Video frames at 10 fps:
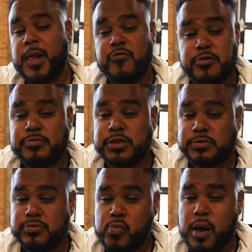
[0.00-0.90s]
If you
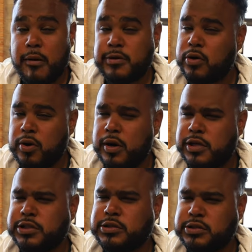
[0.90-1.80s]
knew how hard
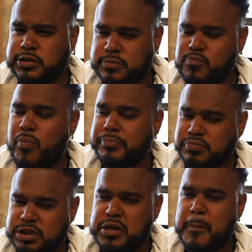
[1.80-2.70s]
it is to
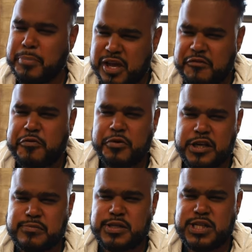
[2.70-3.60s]
get a beef
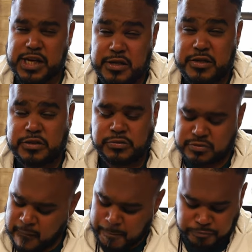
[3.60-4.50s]
rib tender,
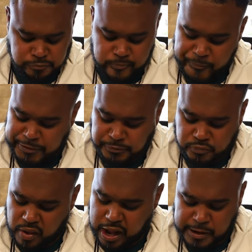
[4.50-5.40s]

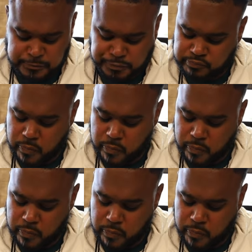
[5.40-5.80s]
and